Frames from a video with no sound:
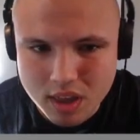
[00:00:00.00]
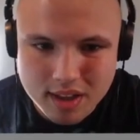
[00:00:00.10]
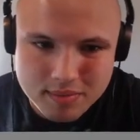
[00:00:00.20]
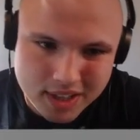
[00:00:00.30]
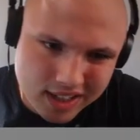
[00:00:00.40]

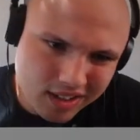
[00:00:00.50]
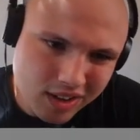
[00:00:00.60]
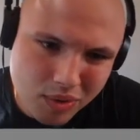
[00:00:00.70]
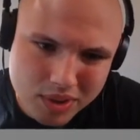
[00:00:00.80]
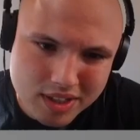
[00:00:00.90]
I think I'll
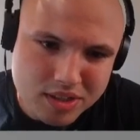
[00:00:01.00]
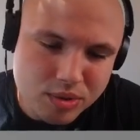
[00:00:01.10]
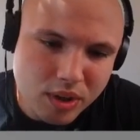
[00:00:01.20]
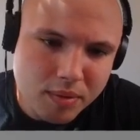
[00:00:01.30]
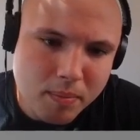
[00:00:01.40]
go with this
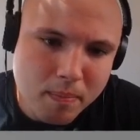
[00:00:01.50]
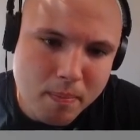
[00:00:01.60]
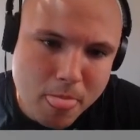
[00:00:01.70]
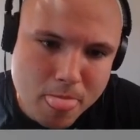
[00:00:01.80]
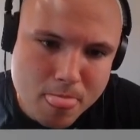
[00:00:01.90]
one,
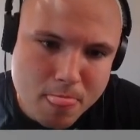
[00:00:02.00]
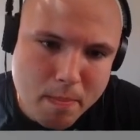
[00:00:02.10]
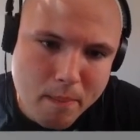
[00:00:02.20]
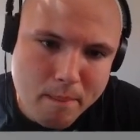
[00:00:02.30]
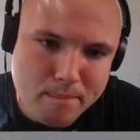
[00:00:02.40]

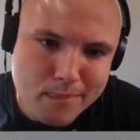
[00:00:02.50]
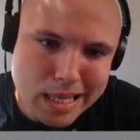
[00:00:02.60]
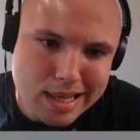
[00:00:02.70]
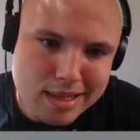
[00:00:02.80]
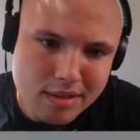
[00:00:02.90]

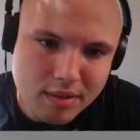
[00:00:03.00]
but